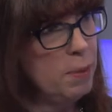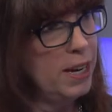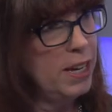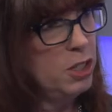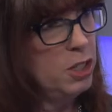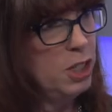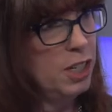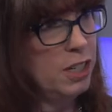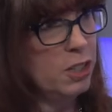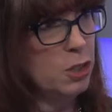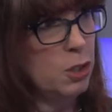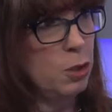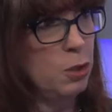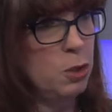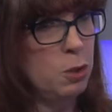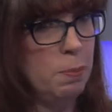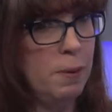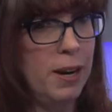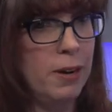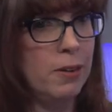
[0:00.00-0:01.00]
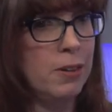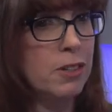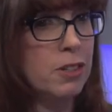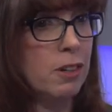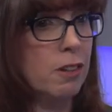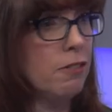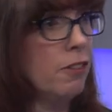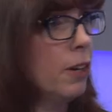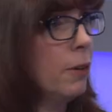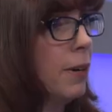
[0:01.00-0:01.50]
patients whose parents
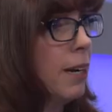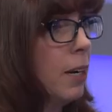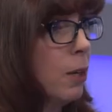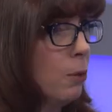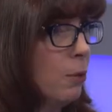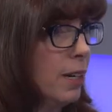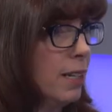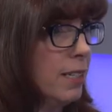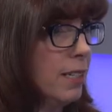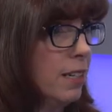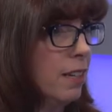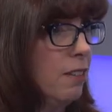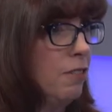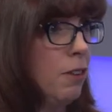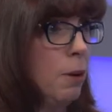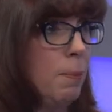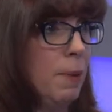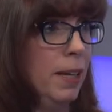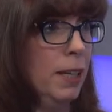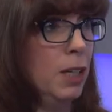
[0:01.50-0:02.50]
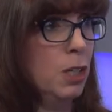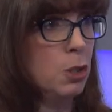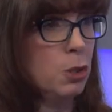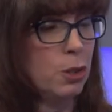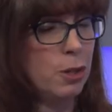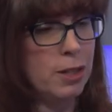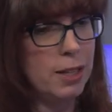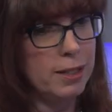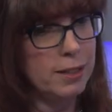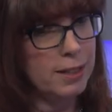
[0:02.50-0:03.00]
are very aggressive at making
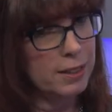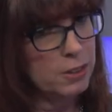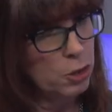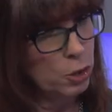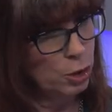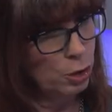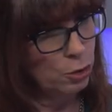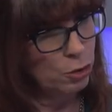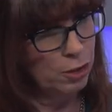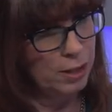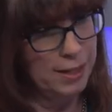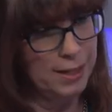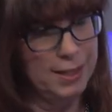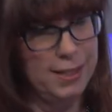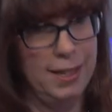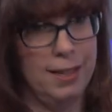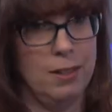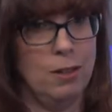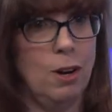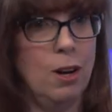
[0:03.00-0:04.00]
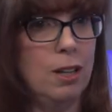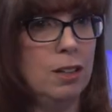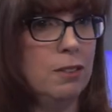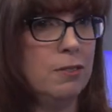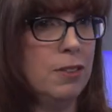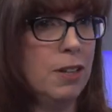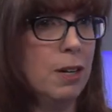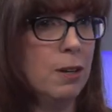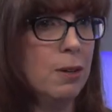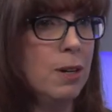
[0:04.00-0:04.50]
sure that the children attend all
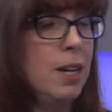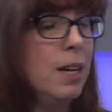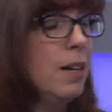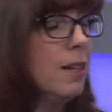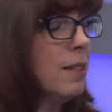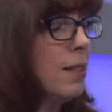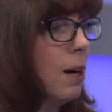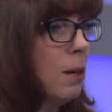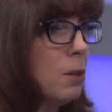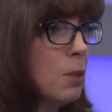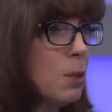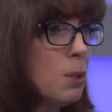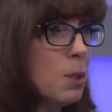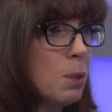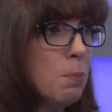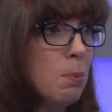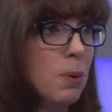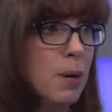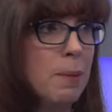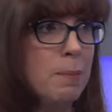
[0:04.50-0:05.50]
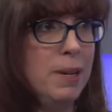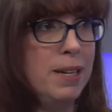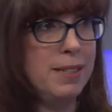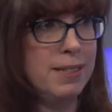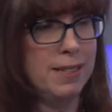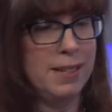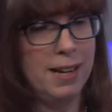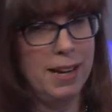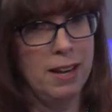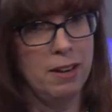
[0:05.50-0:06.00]
of their doctor's
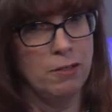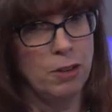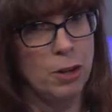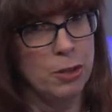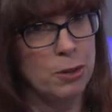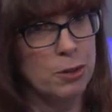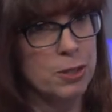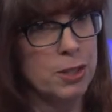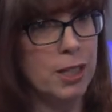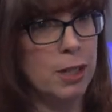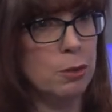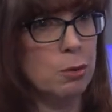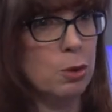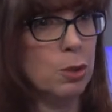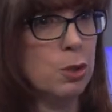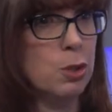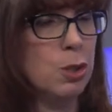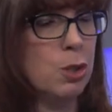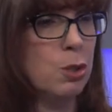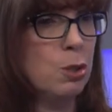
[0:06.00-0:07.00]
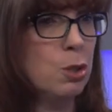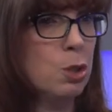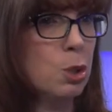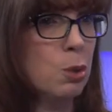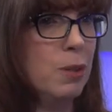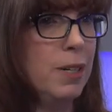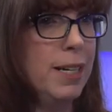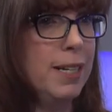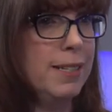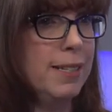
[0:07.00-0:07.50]
appointments and they have all their scheduled
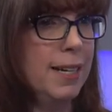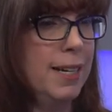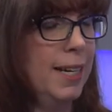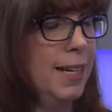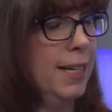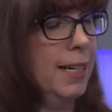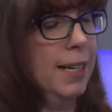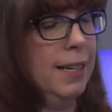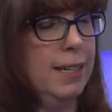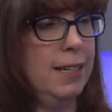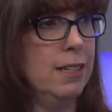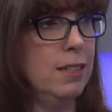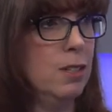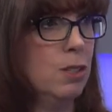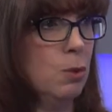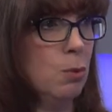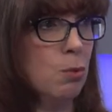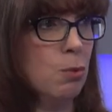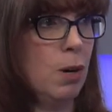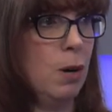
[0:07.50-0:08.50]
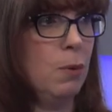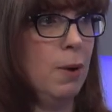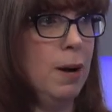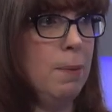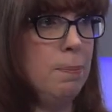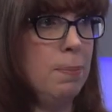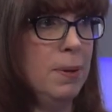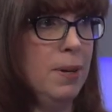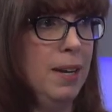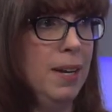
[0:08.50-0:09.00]
surgeries, and then the kids grow
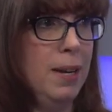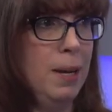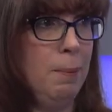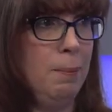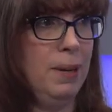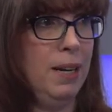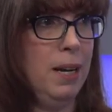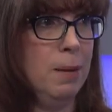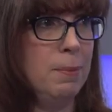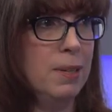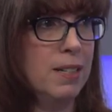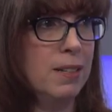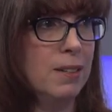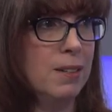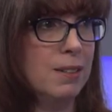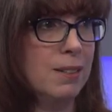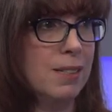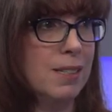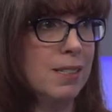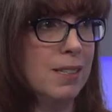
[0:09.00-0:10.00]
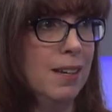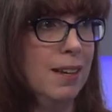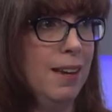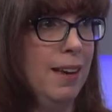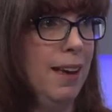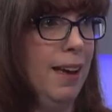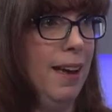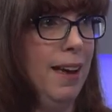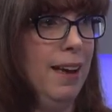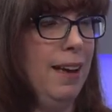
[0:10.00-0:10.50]
up, become adults,
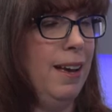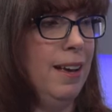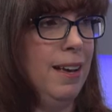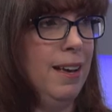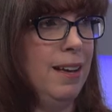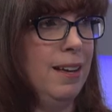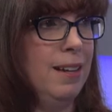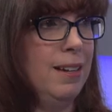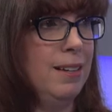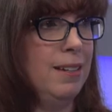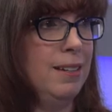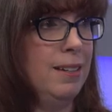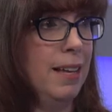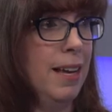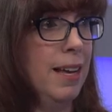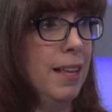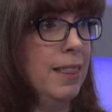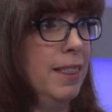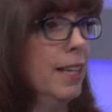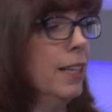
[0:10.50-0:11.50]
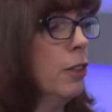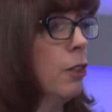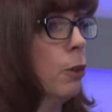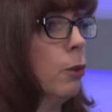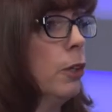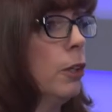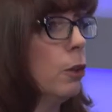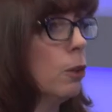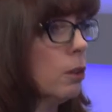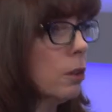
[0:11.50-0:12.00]
and they think they're
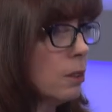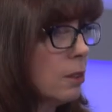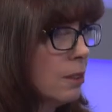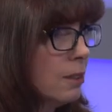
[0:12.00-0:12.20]
cured.